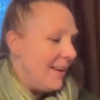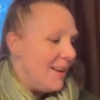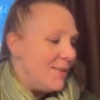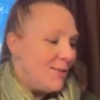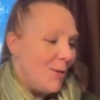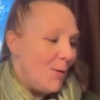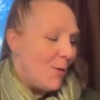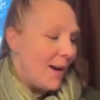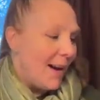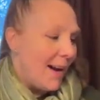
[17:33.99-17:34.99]

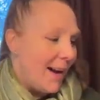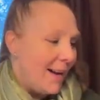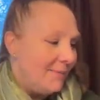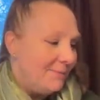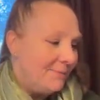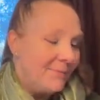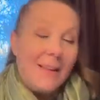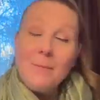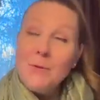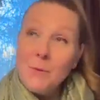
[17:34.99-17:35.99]
So
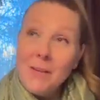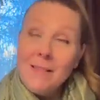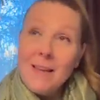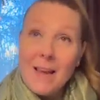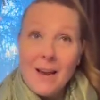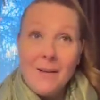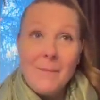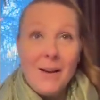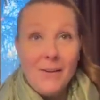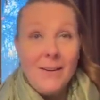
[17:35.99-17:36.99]
I'm doing the
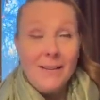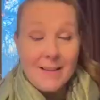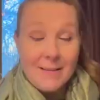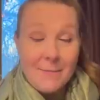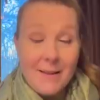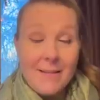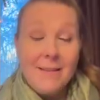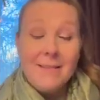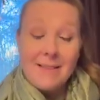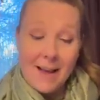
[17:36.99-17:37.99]
Erin Elizabeth
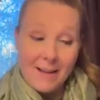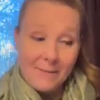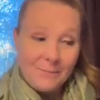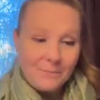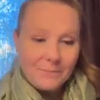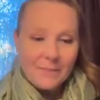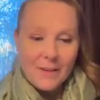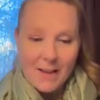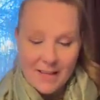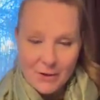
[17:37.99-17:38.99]
Sal
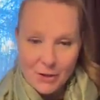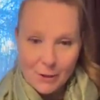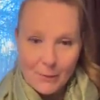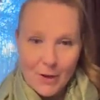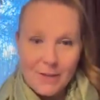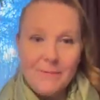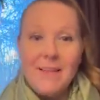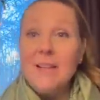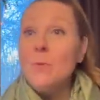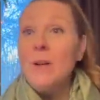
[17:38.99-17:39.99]
at the Jingle Ball.
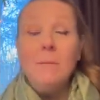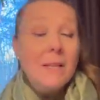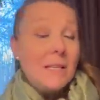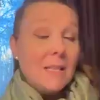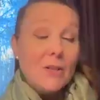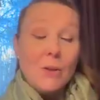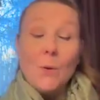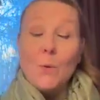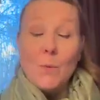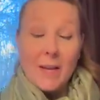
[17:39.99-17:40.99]
That's what I'm going to stitch the
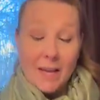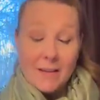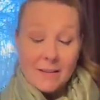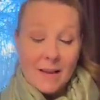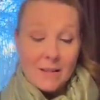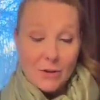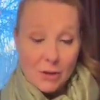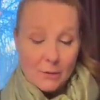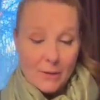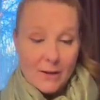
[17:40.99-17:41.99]
whole weekend at the
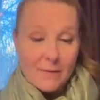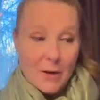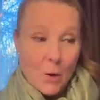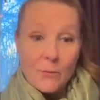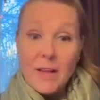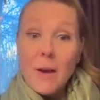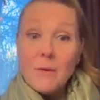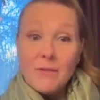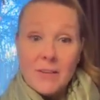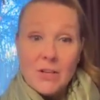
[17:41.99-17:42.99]
Jingle Ball, and hopefully I
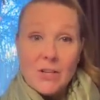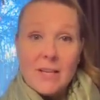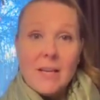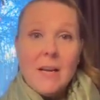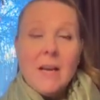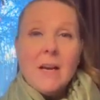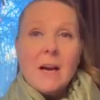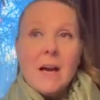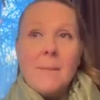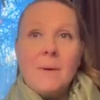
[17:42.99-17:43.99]
will finish it.
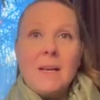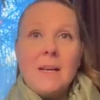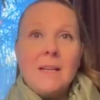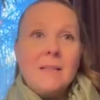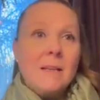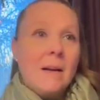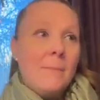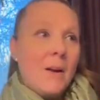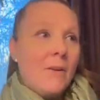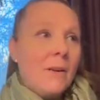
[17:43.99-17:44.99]
But it is
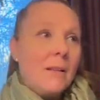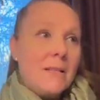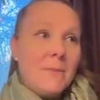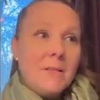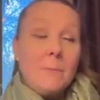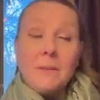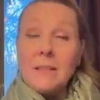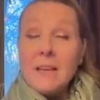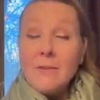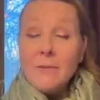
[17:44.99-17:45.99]
Erin Elizabeth's
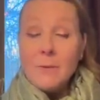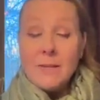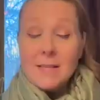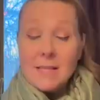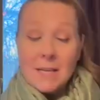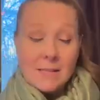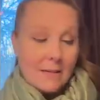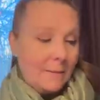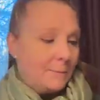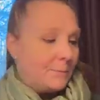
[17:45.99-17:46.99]
Believe with the Santa.